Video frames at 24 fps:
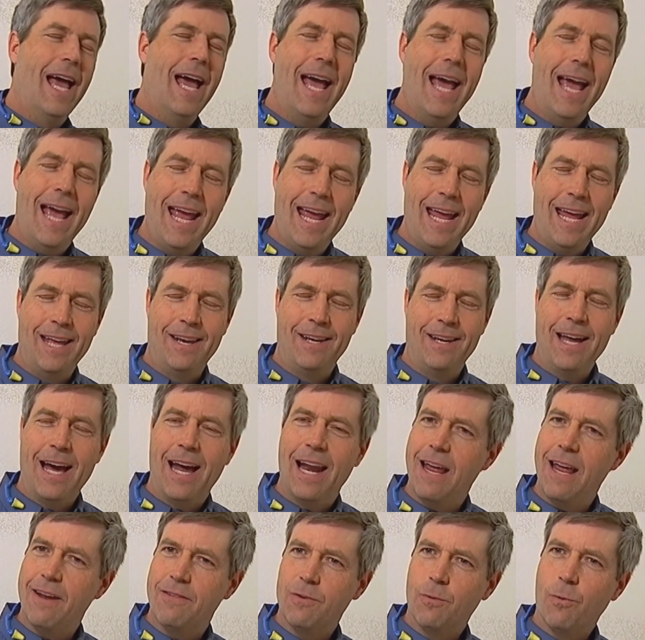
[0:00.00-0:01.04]
and not
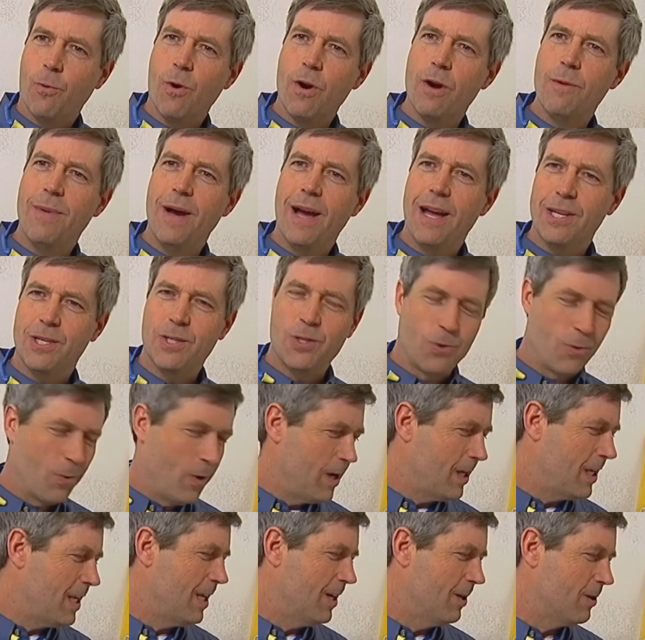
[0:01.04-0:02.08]
have to worry about it
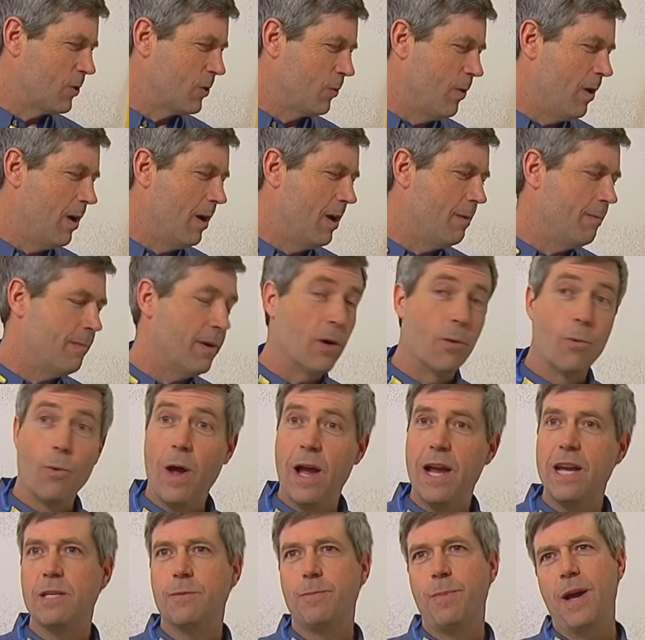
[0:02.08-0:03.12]
shrinking or swelling. But a
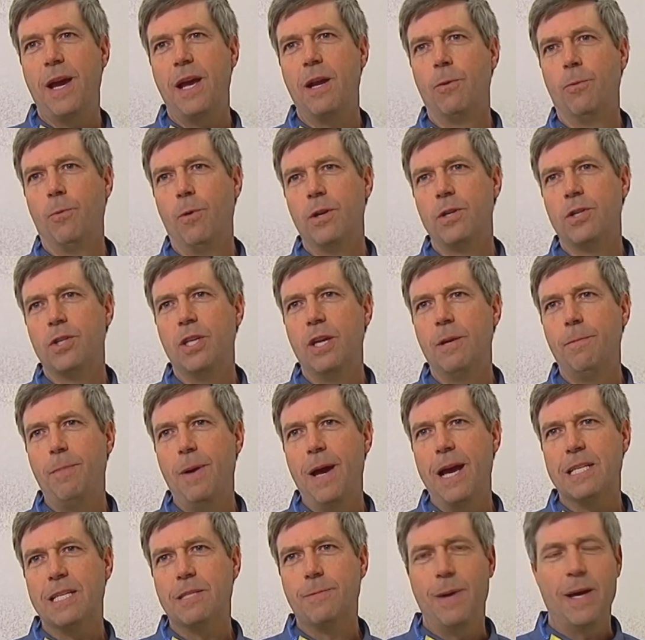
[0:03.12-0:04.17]
raised panel, once you get
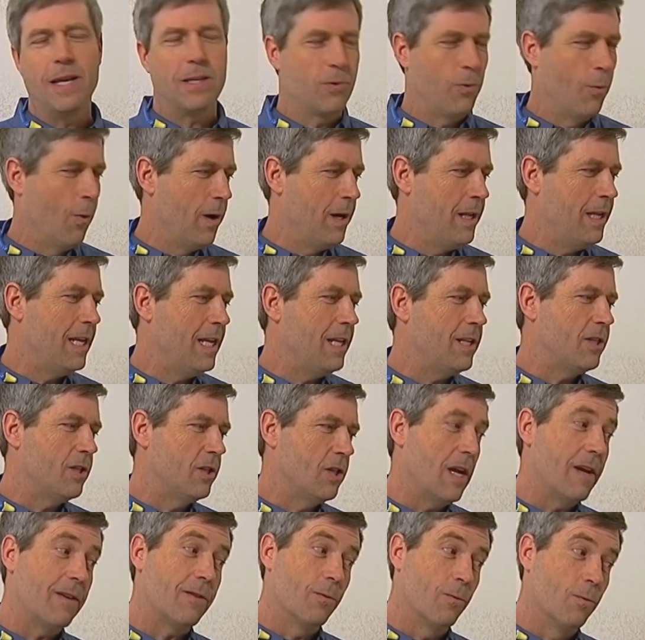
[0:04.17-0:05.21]
past about 20 inches,
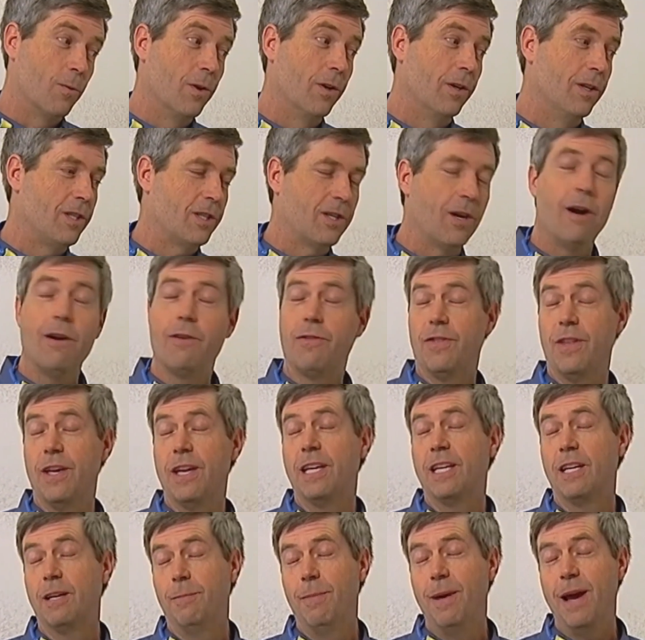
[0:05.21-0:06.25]
you have to really start
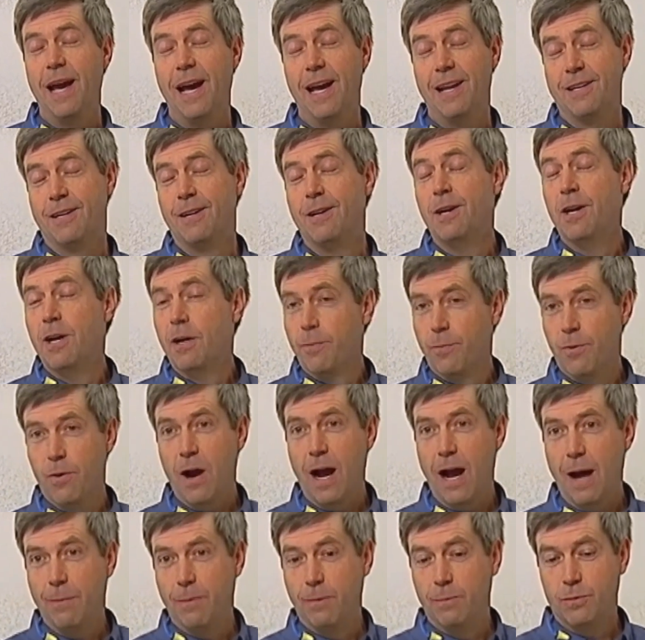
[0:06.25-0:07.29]
thinking about
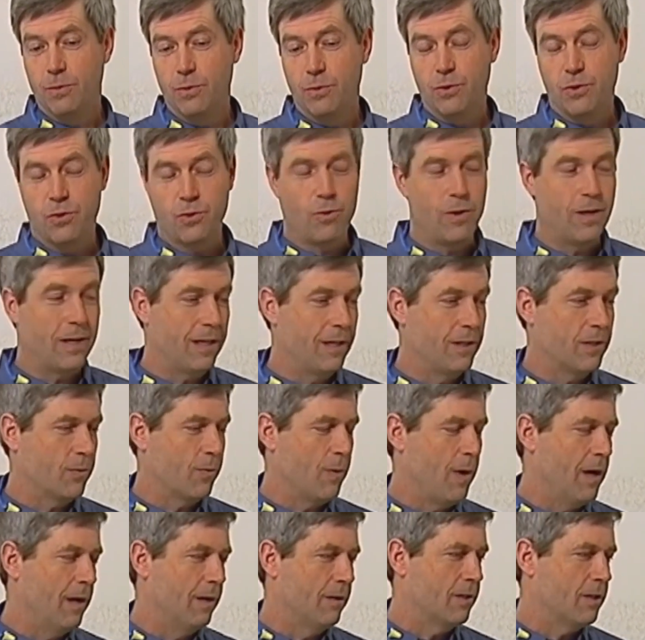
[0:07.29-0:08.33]
problems with shrink and
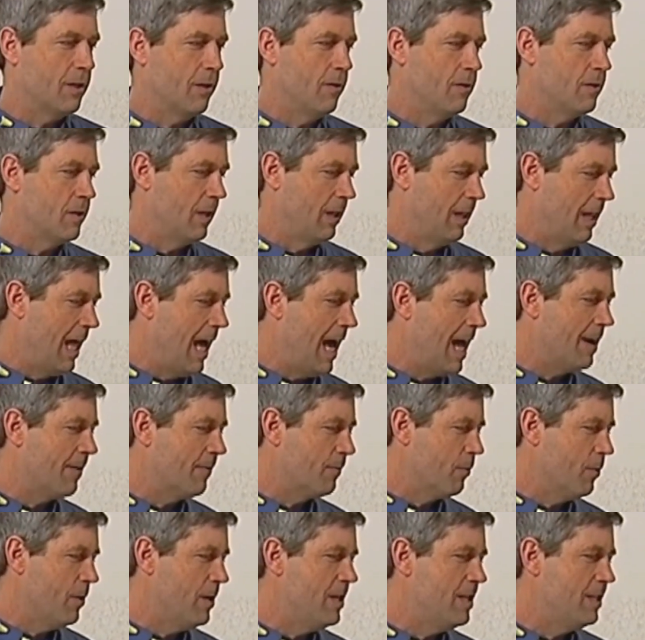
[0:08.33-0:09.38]
swell. And so there's a lot
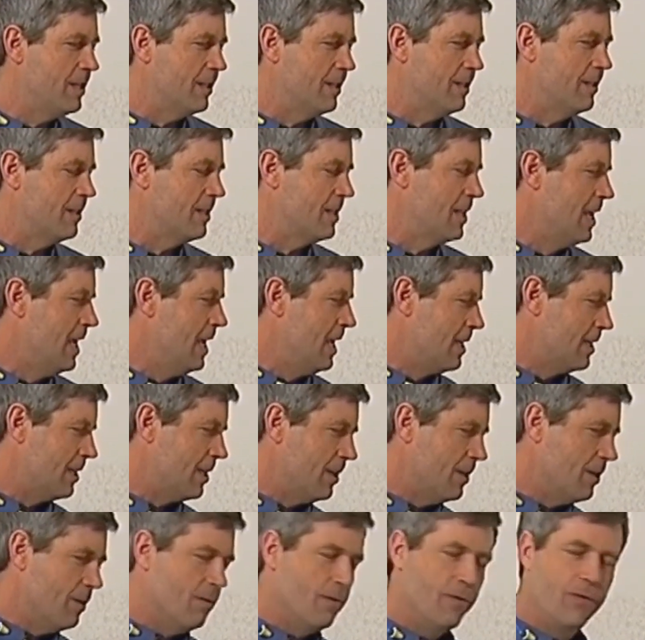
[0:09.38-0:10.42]
of reasons
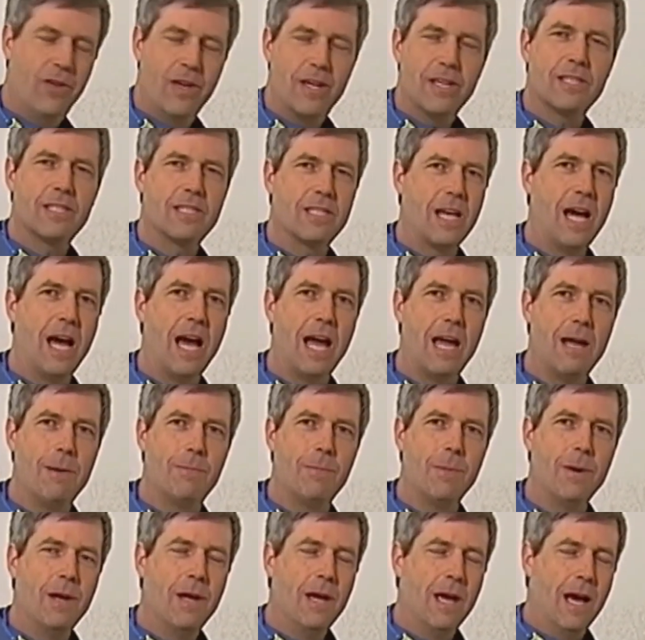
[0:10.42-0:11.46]
to do this type
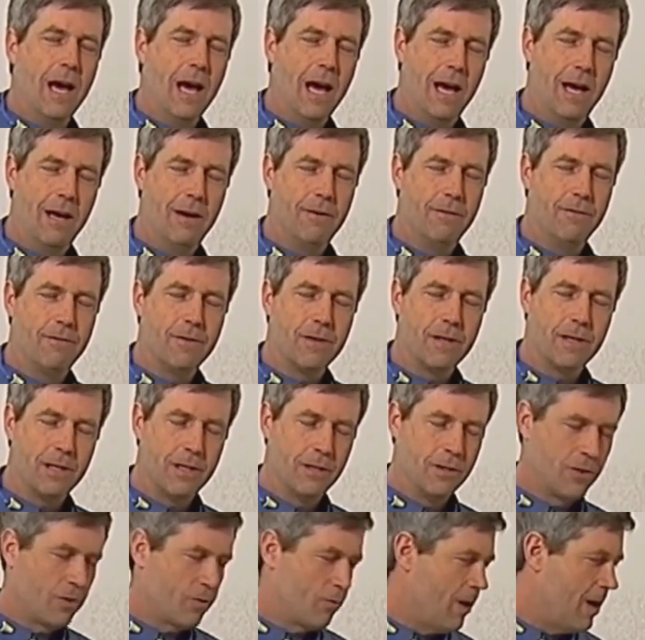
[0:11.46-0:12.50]
of
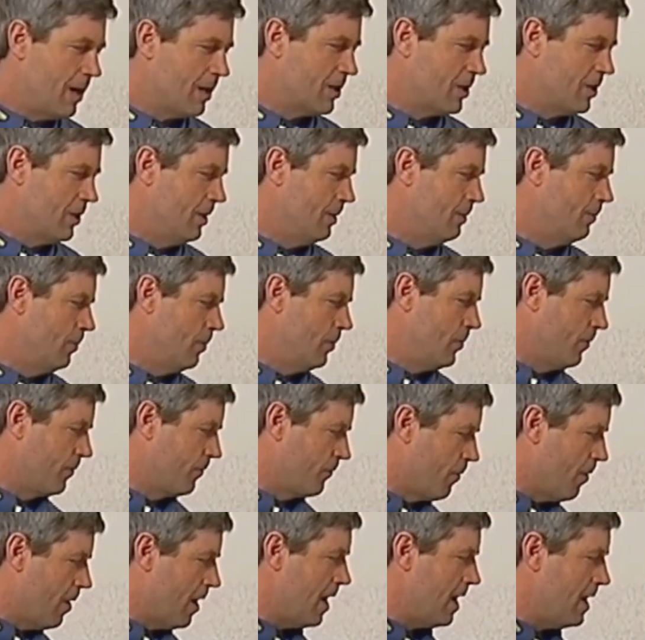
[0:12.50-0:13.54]
construction with the
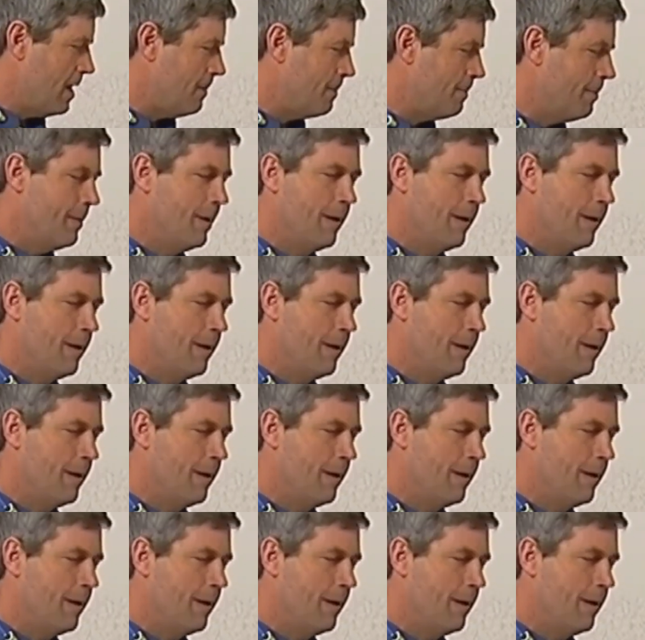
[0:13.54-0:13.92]
frame,